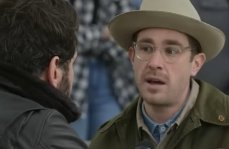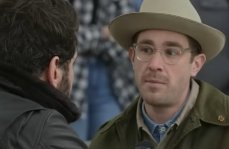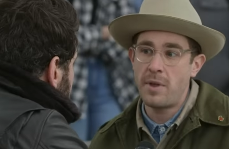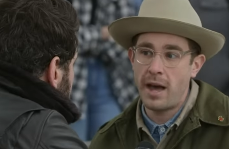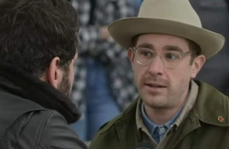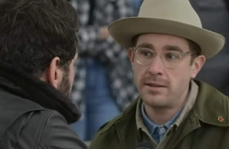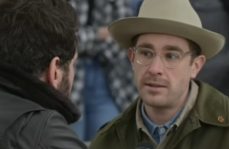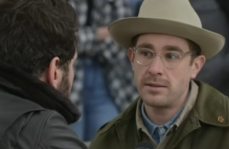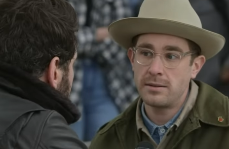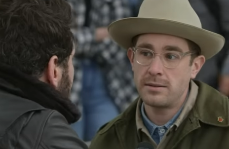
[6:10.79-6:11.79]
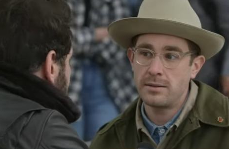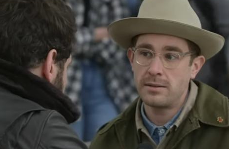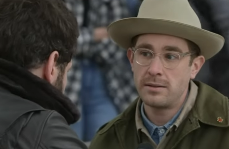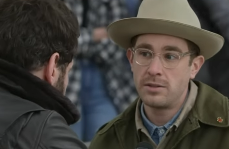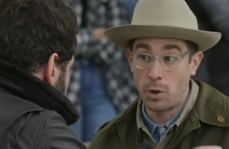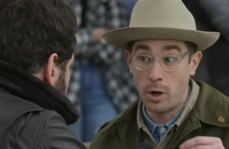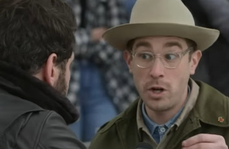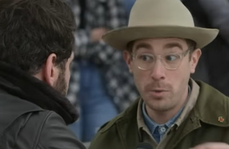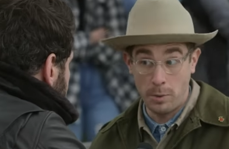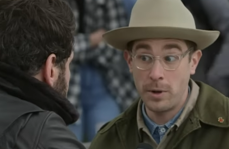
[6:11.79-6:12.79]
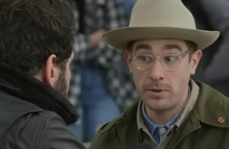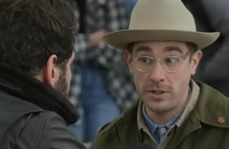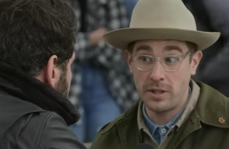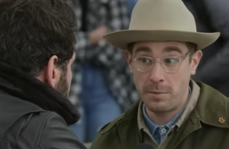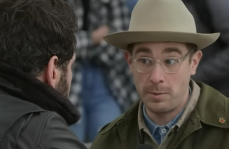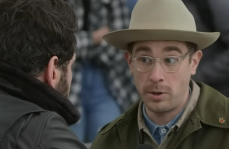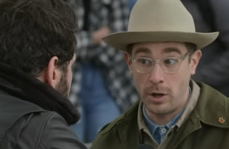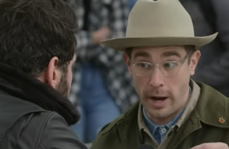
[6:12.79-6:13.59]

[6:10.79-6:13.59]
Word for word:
Speaker 1: them that. Yes. So are you proposing that people are